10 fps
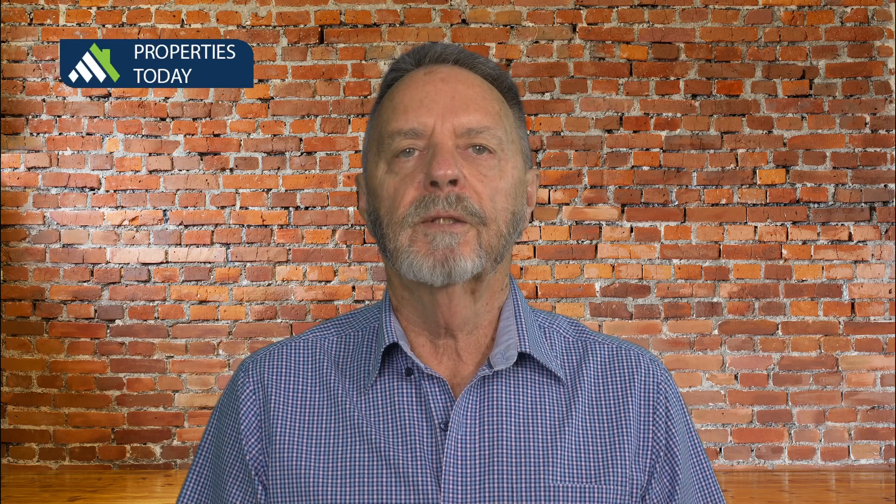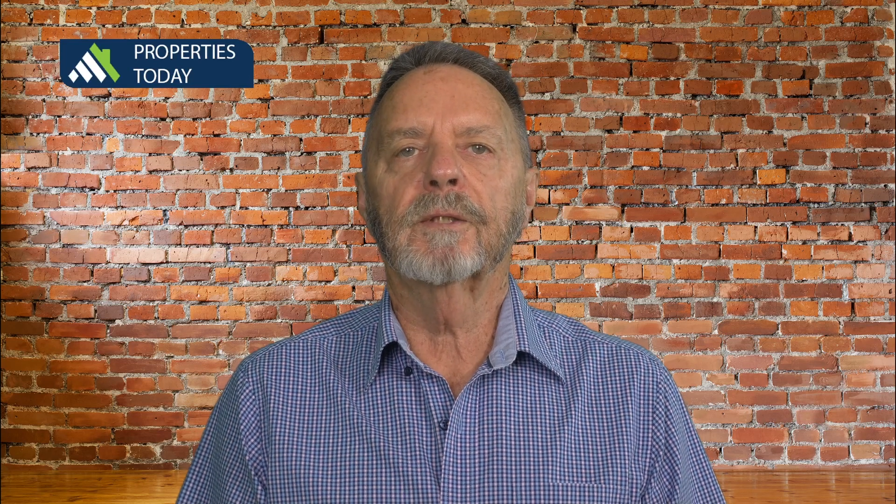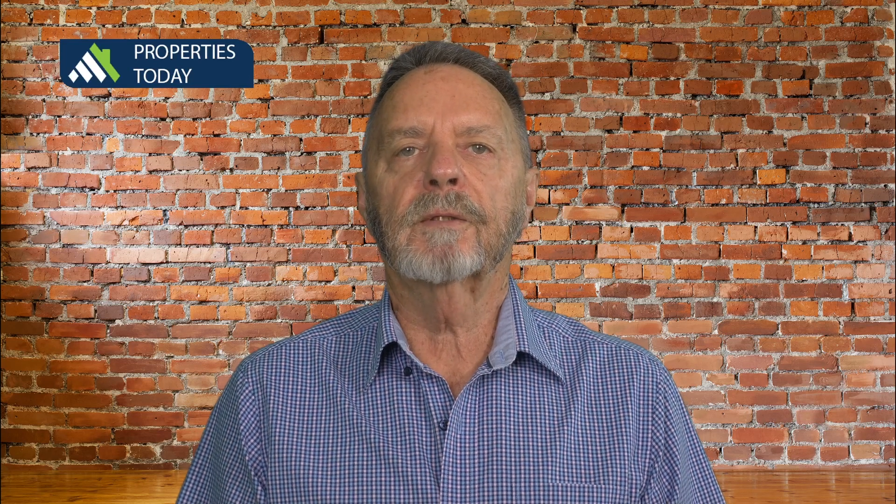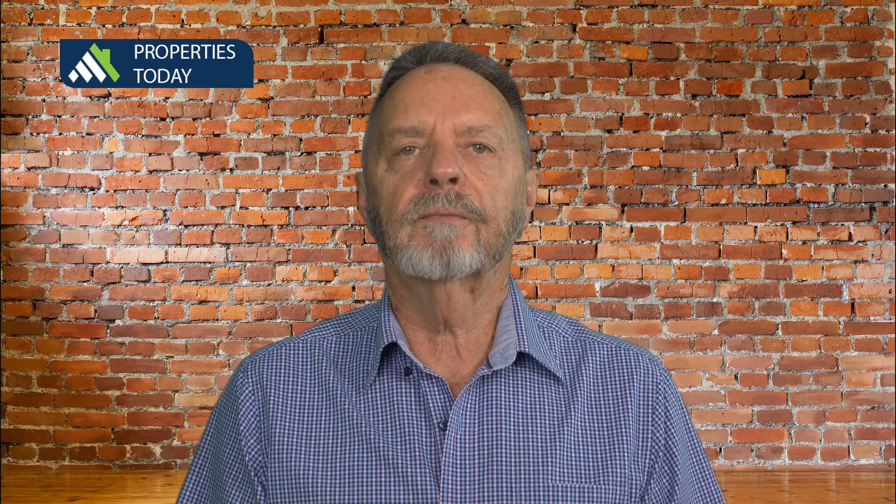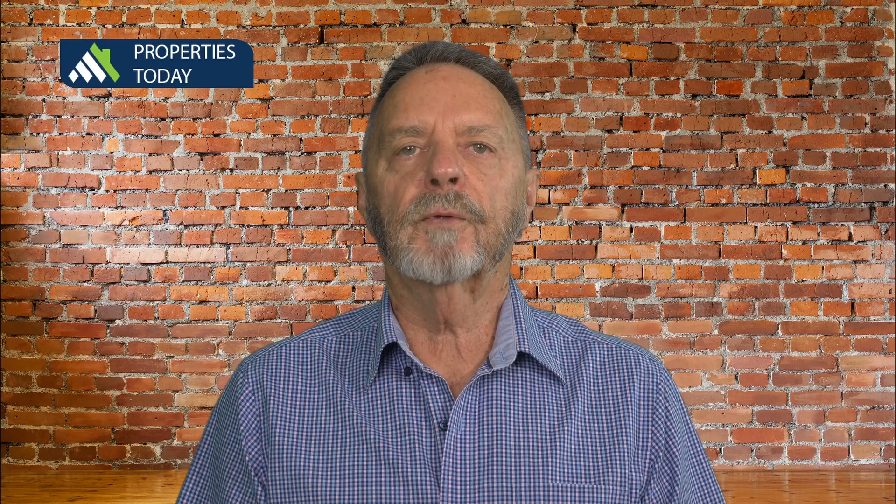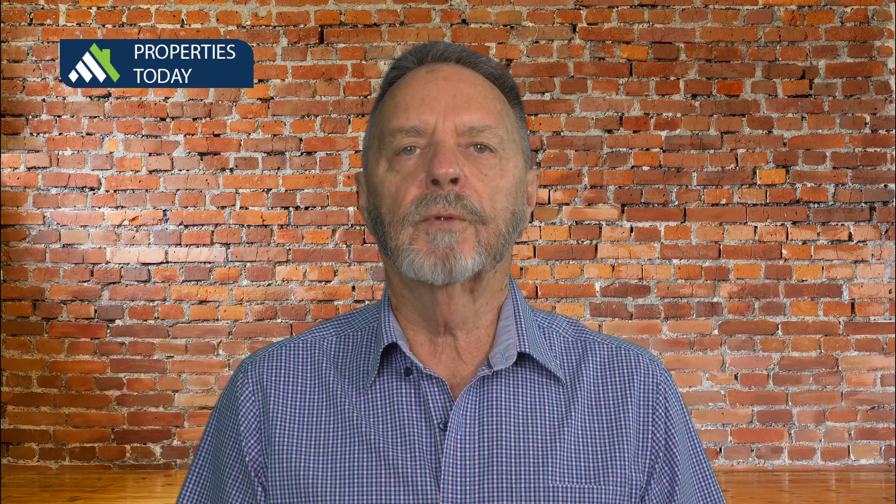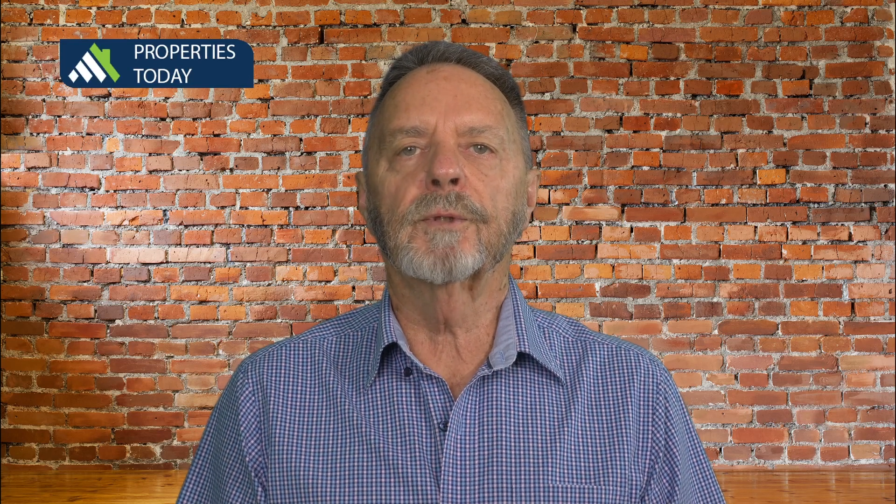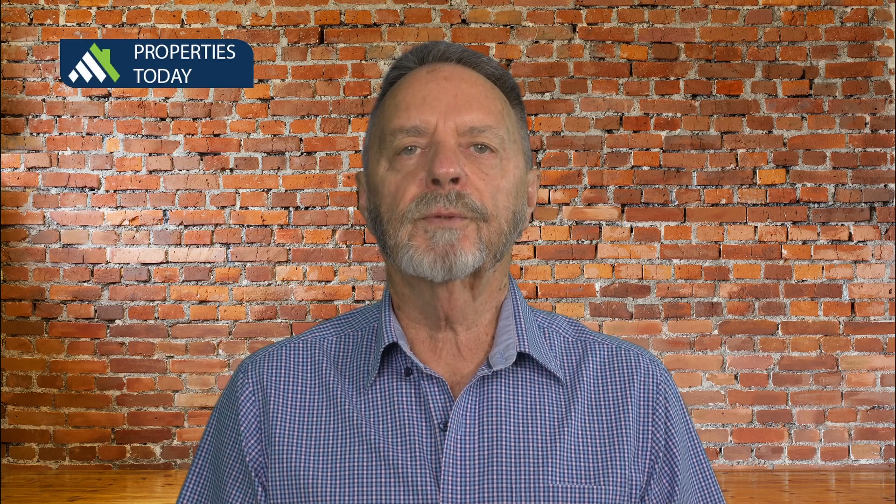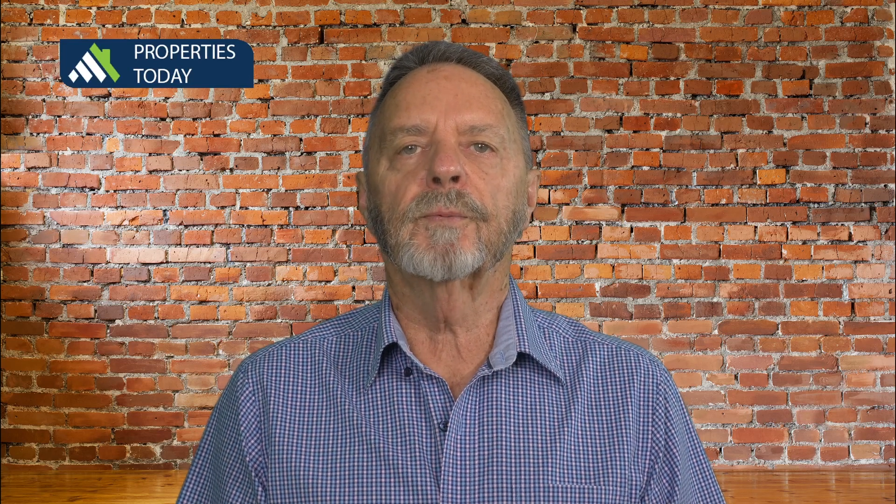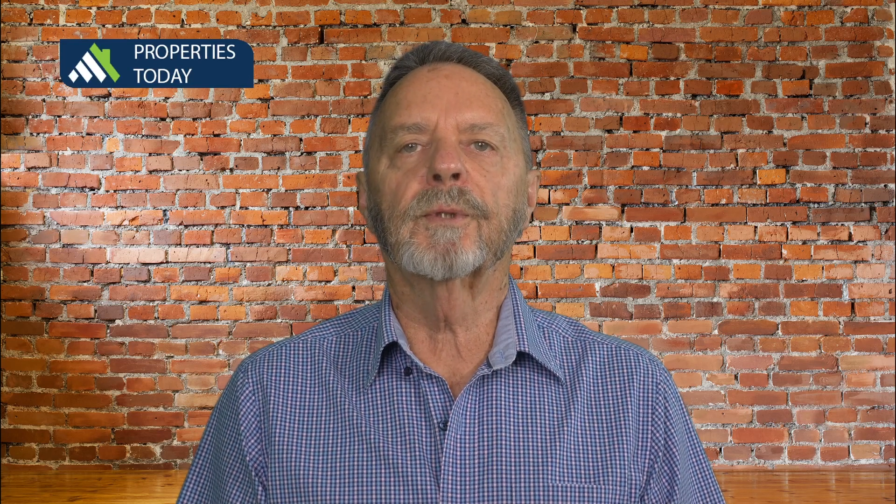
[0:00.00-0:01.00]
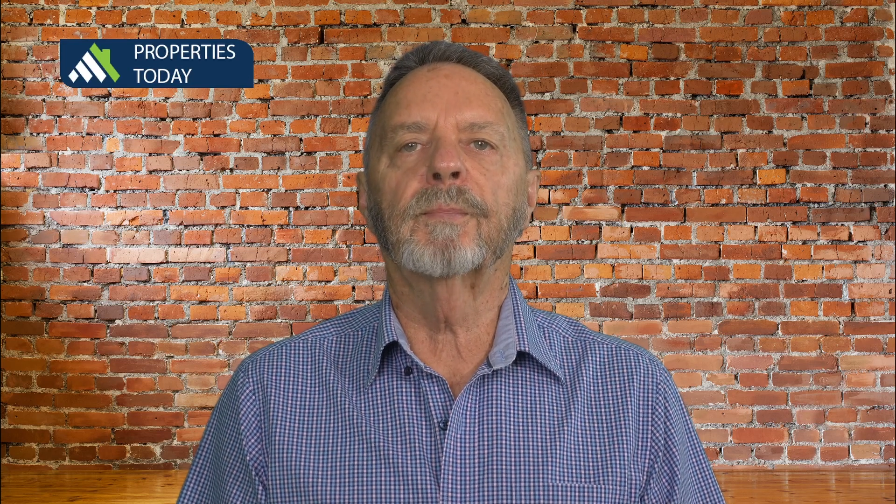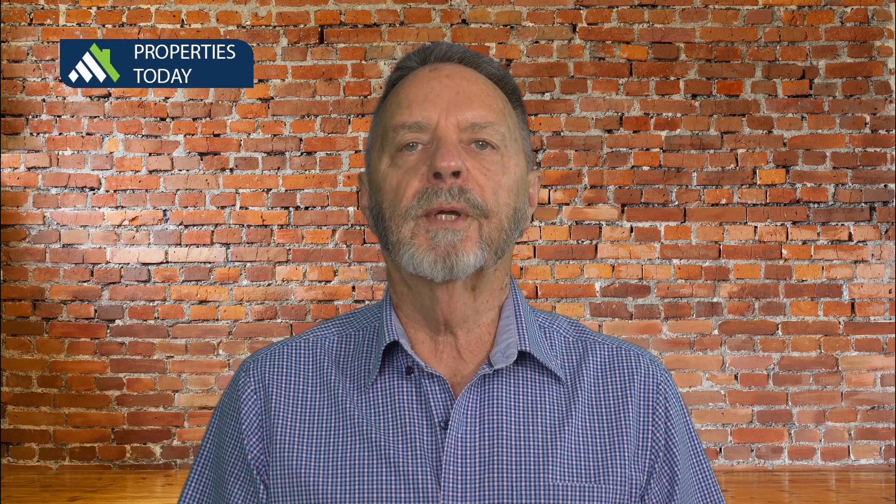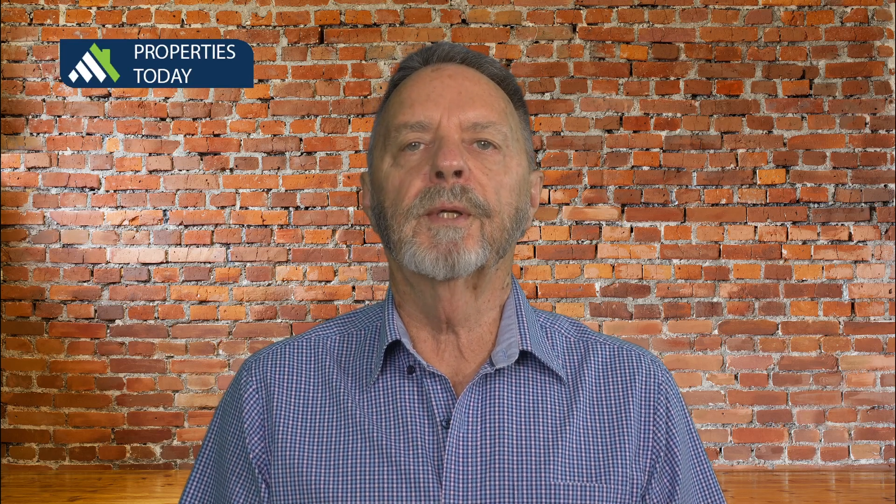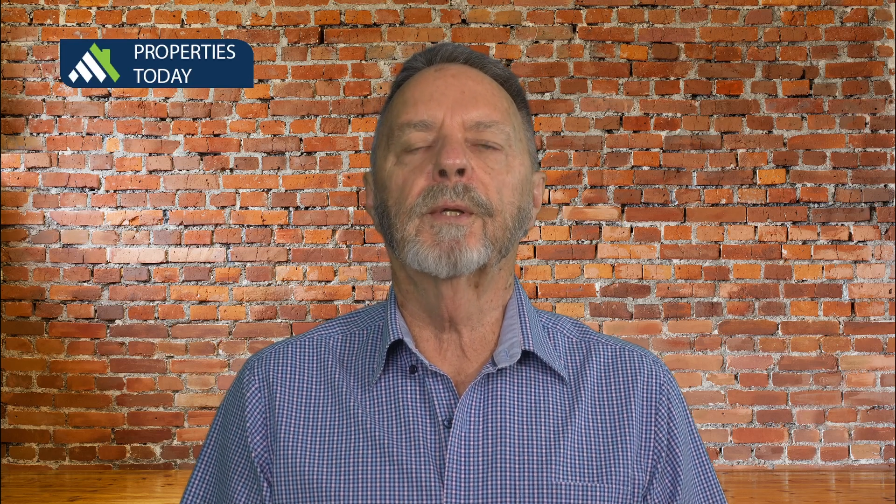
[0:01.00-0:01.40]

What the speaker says: This, of course, will depend